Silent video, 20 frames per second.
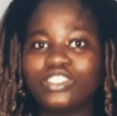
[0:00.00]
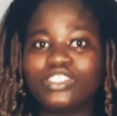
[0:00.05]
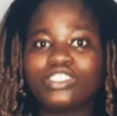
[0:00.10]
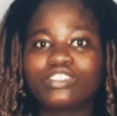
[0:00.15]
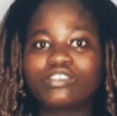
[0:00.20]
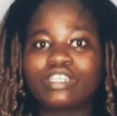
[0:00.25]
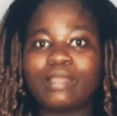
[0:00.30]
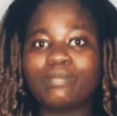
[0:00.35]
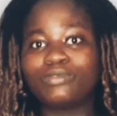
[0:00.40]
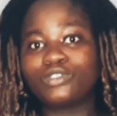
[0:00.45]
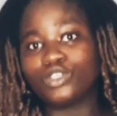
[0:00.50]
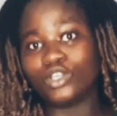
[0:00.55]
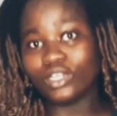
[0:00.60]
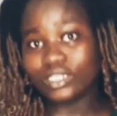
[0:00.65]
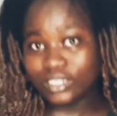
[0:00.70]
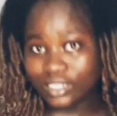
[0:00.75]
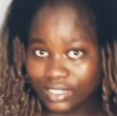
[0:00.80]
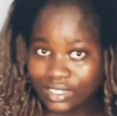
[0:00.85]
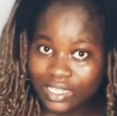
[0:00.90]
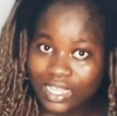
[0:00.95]
to describe
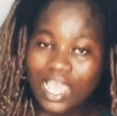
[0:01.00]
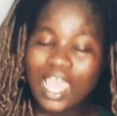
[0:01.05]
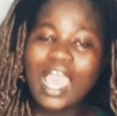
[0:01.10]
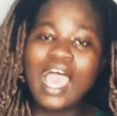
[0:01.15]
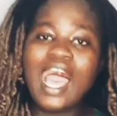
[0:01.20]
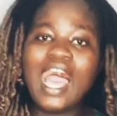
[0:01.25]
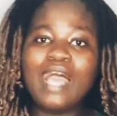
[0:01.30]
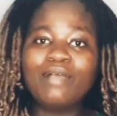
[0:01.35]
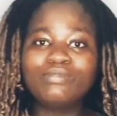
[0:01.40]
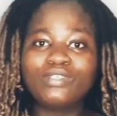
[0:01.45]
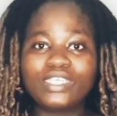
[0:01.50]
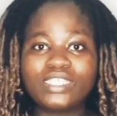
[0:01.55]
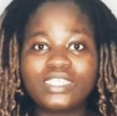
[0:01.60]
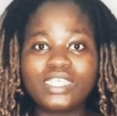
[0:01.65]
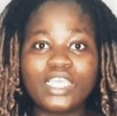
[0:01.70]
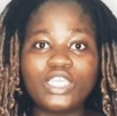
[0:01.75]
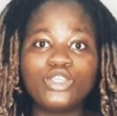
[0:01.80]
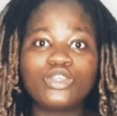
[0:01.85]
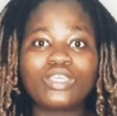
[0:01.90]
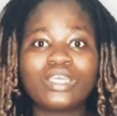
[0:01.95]
drugs. I'm just
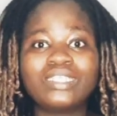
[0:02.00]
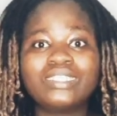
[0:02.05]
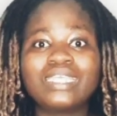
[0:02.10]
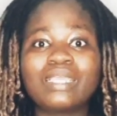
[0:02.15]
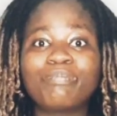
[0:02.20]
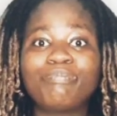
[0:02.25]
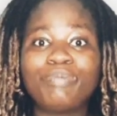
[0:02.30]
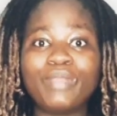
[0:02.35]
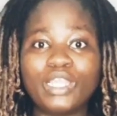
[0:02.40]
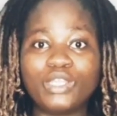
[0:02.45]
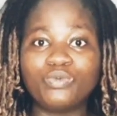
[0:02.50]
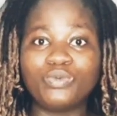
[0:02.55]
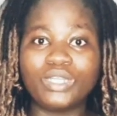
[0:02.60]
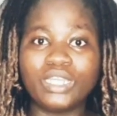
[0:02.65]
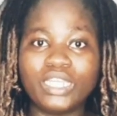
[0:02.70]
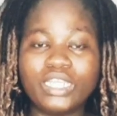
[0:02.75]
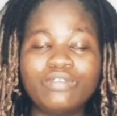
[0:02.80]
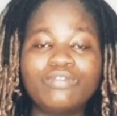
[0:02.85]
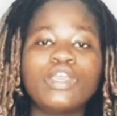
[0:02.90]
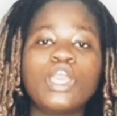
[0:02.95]
saying you can take pain
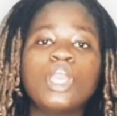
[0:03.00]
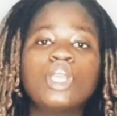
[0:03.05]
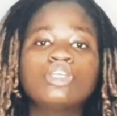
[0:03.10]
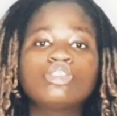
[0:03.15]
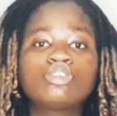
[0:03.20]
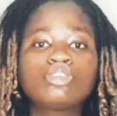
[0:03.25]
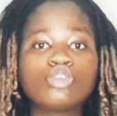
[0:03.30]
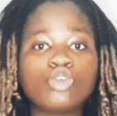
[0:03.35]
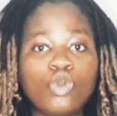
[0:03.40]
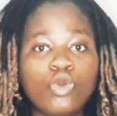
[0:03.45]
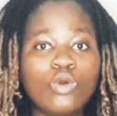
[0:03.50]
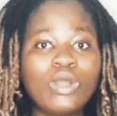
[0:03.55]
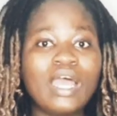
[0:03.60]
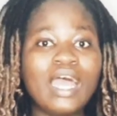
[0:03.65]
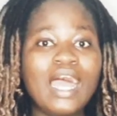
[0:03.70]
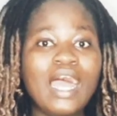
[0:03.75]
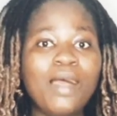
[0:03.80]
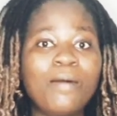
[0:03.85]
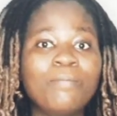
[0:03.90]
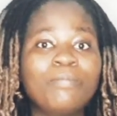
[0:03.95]
relief
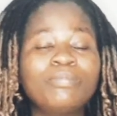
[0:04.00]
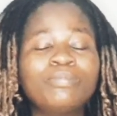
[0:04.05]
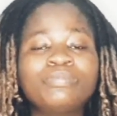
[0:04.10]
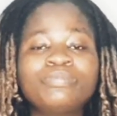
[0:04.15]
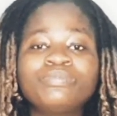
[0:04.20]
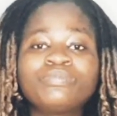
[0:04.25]
to